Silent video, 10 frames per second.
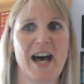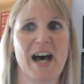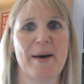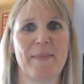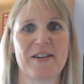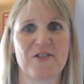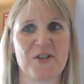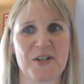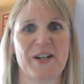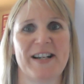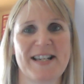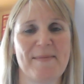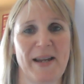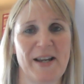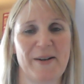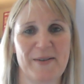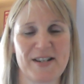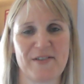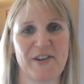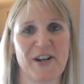um, that's just going to be
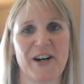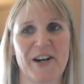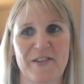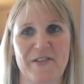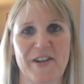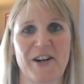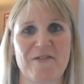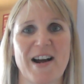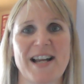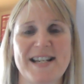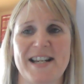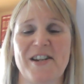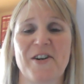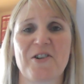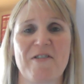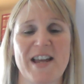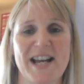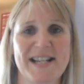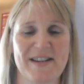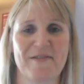used for your for your writing, your
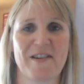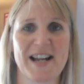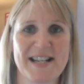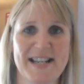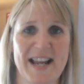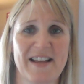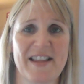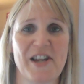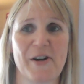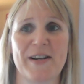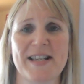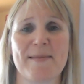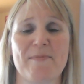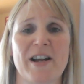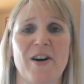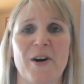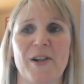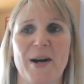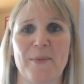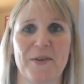creative writing, and that you're going to bring
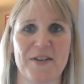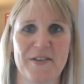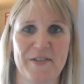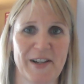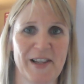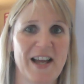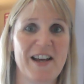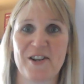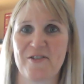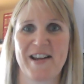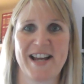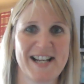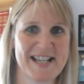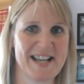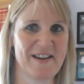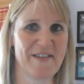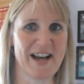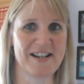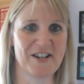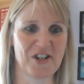all that wonderful creative
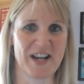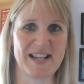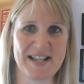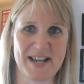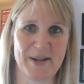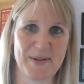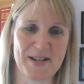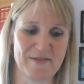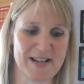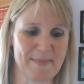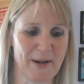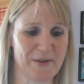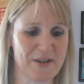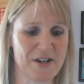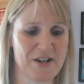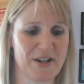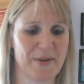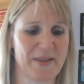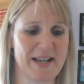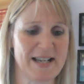energy to to respond to
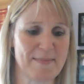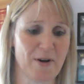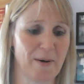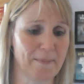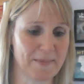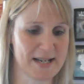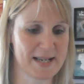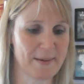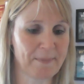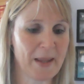these prompts.